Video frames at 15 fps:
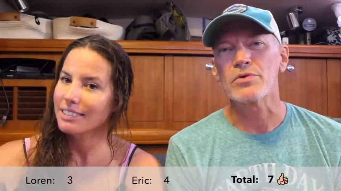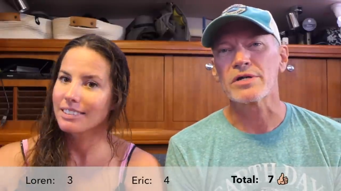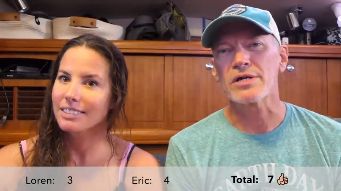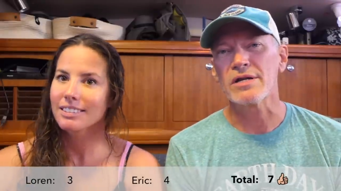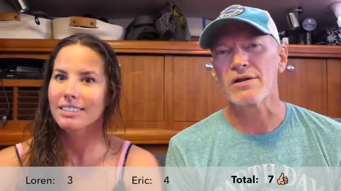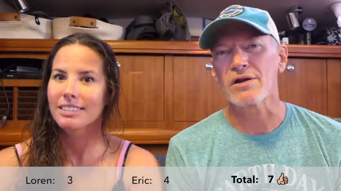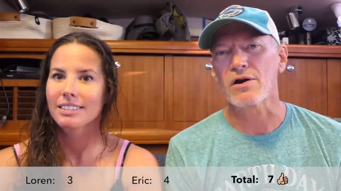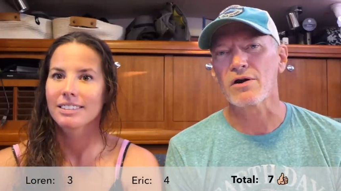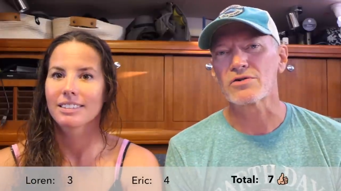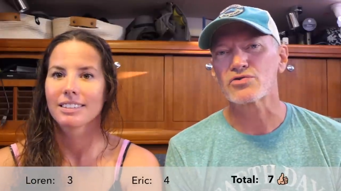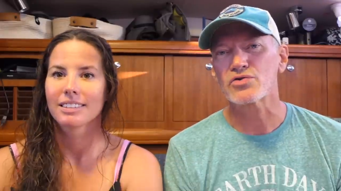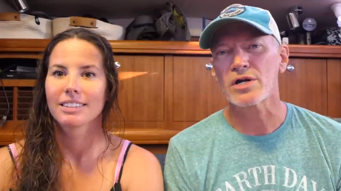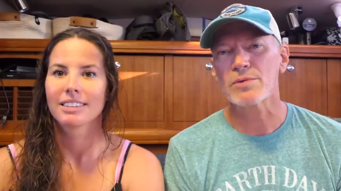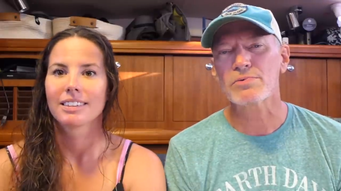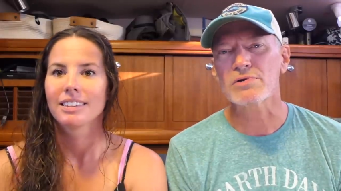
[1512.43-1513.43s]
Speaker 1: bring in our
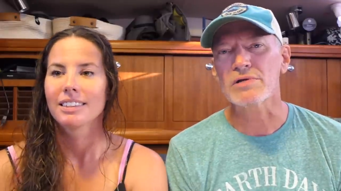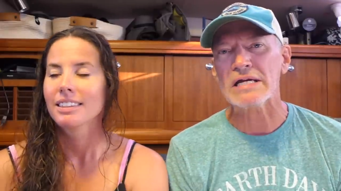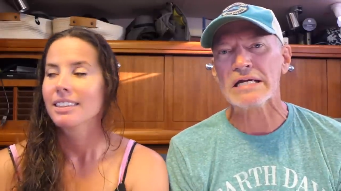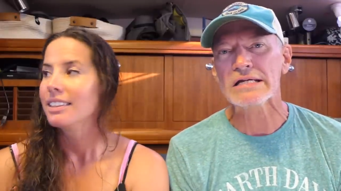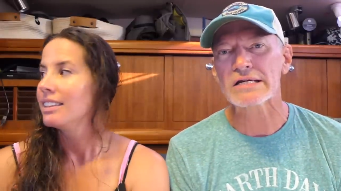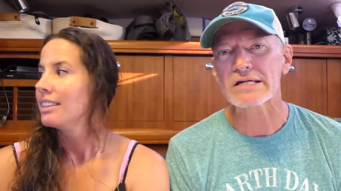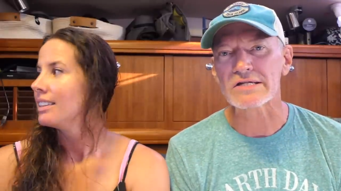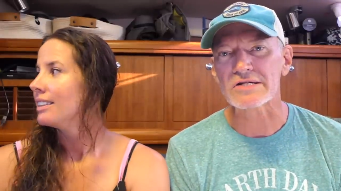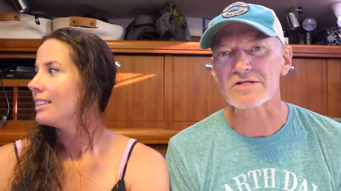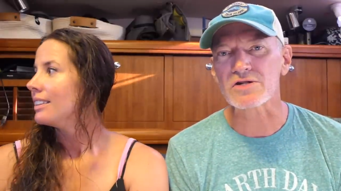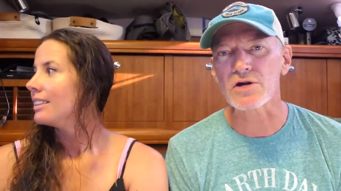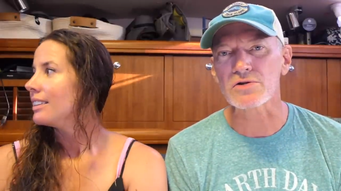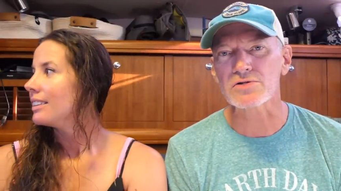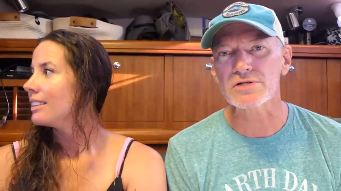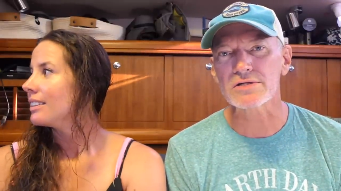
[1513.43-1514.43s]
trampoline
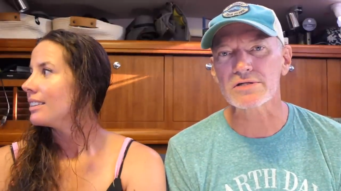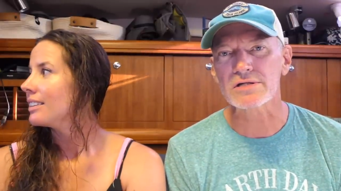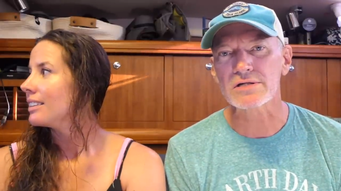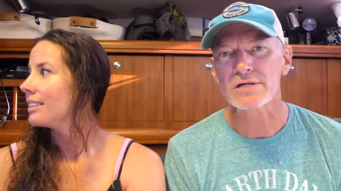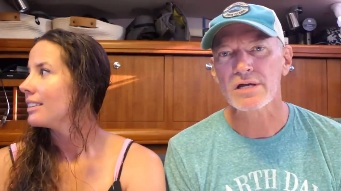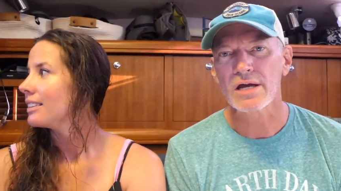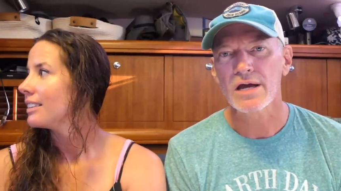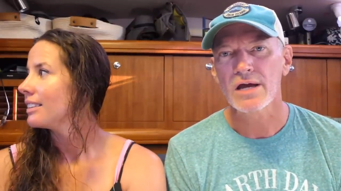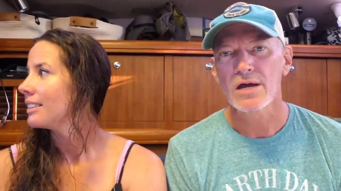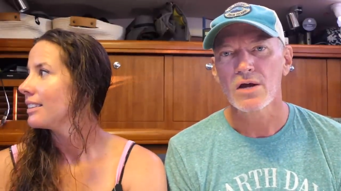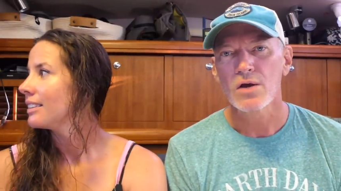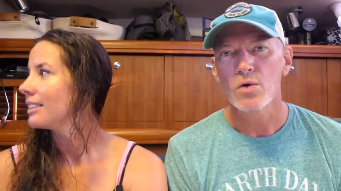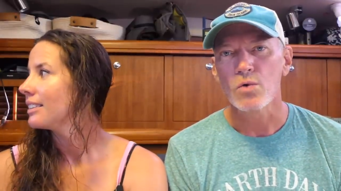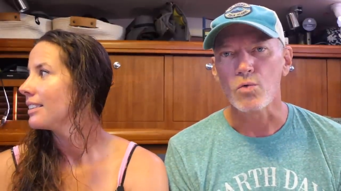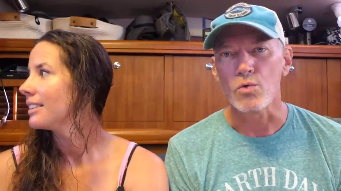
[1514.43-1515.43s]
consultant,
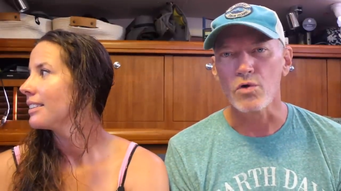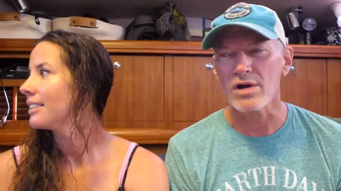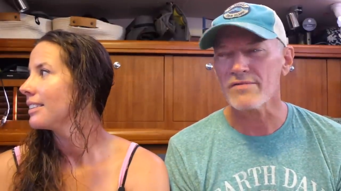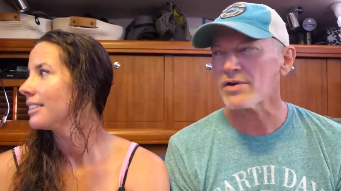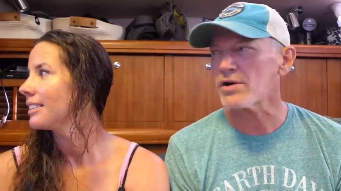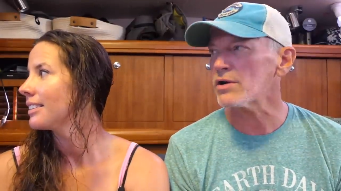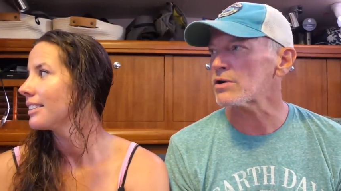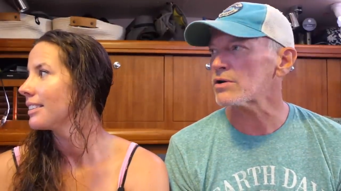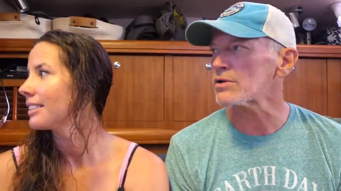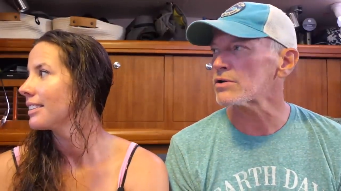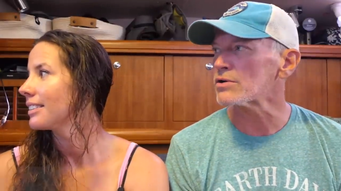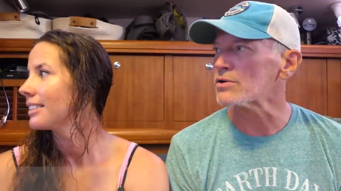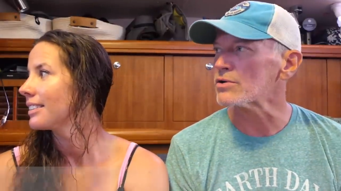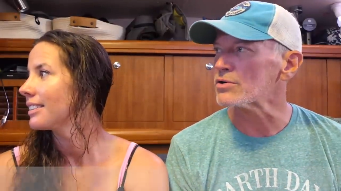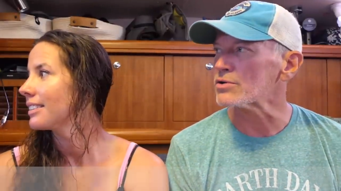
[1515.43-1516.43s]

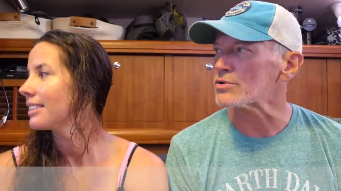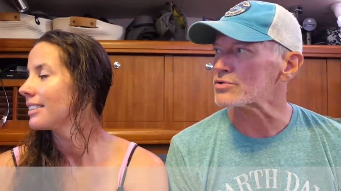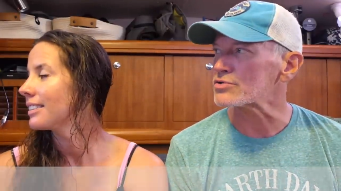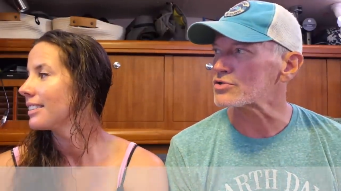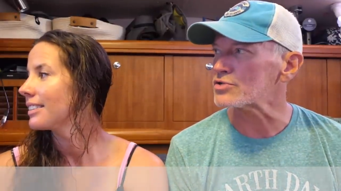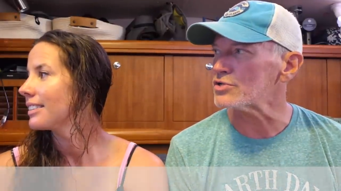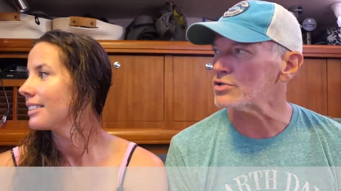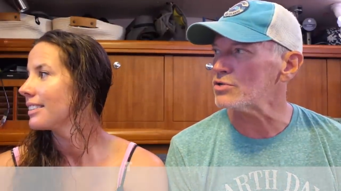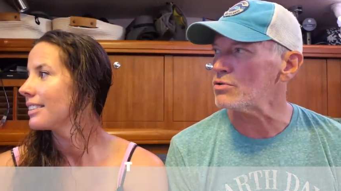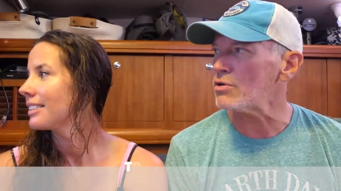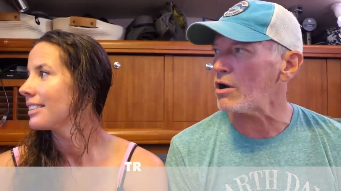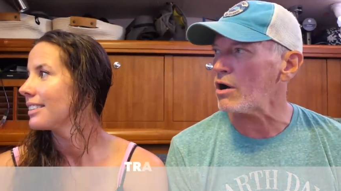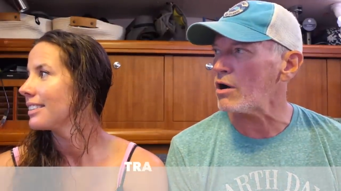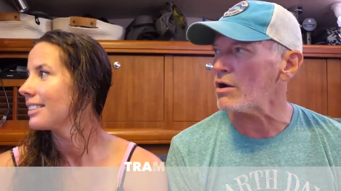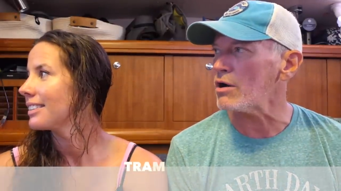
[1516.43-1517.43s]
Rivers!
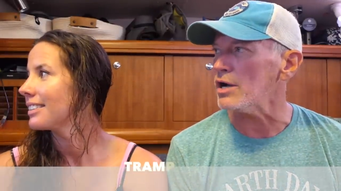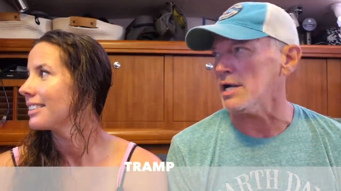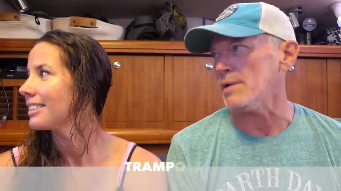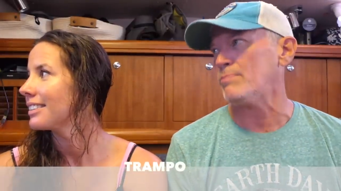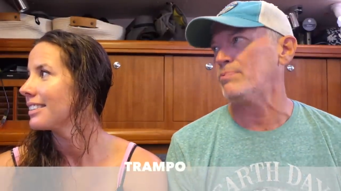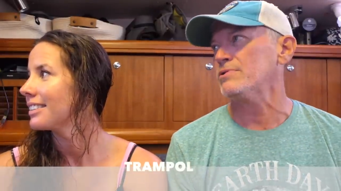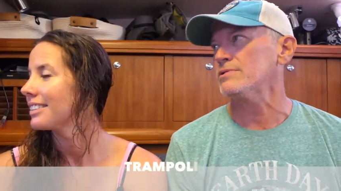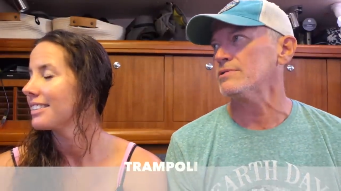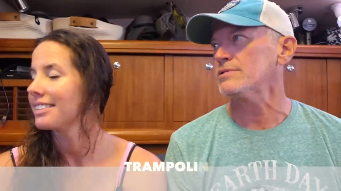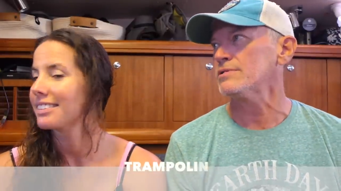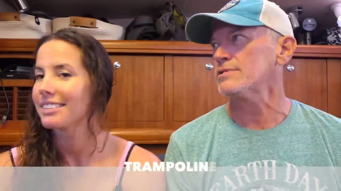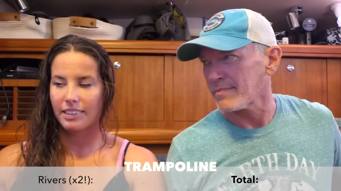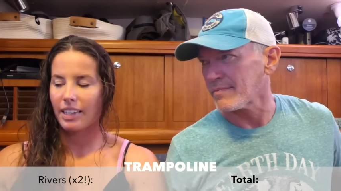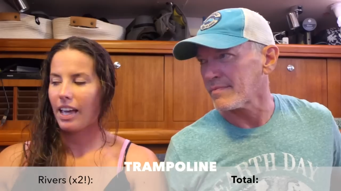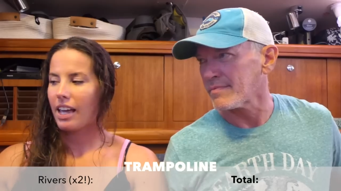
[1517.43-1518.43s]
You are up.
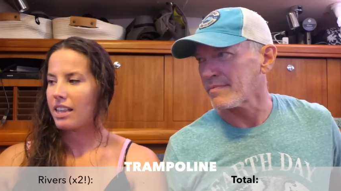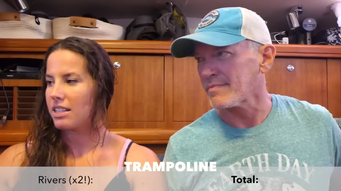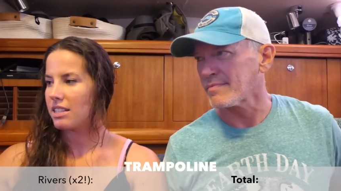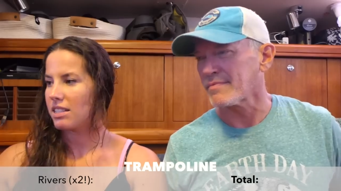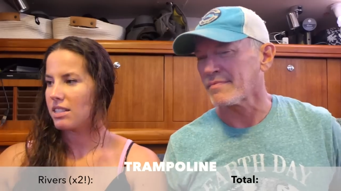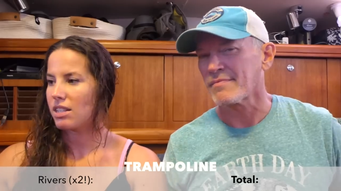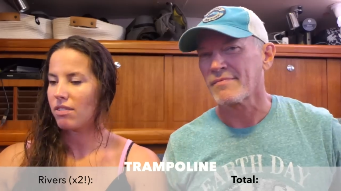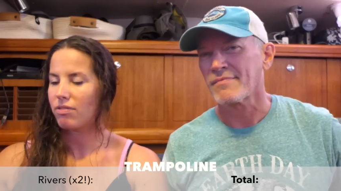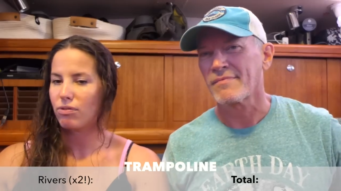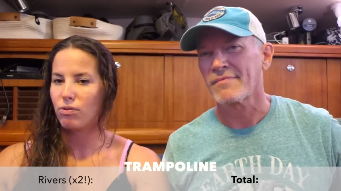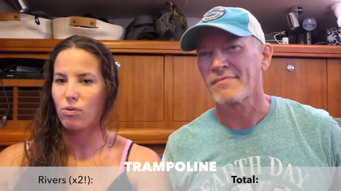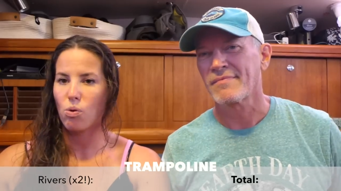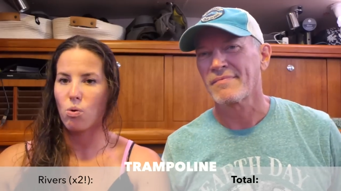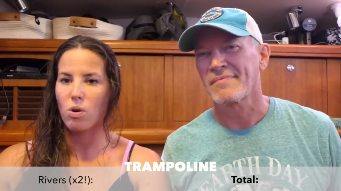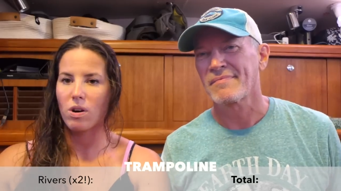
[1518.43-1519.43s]
Speaker 2: Okay, this is the
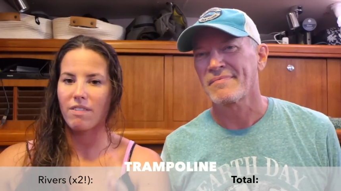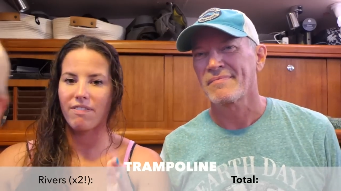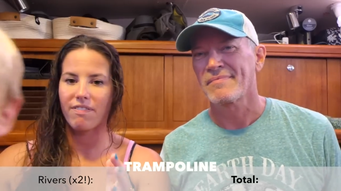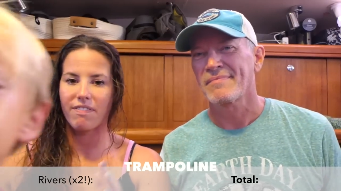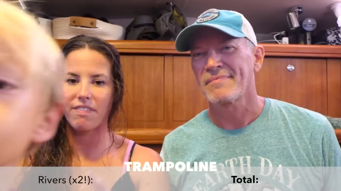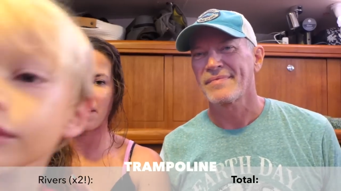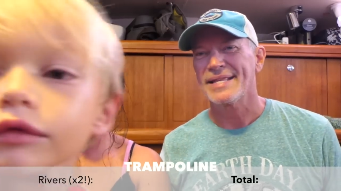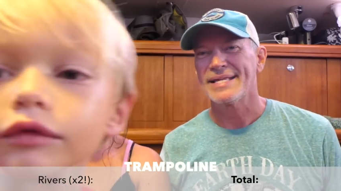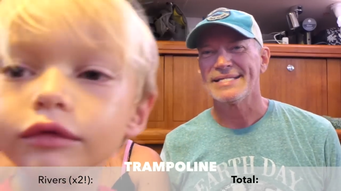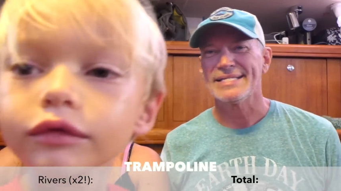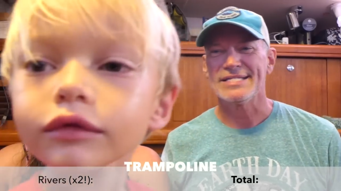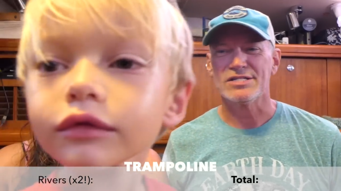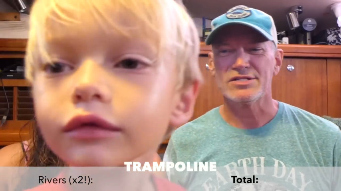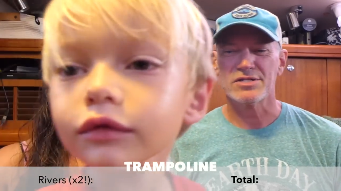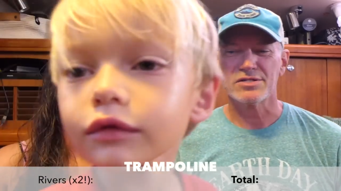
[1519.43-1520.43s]
four
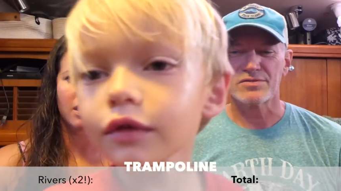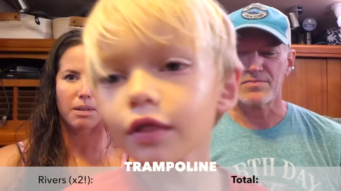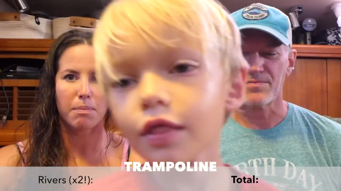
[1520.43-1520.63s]
fifty.
Speaker 1: This, this is, is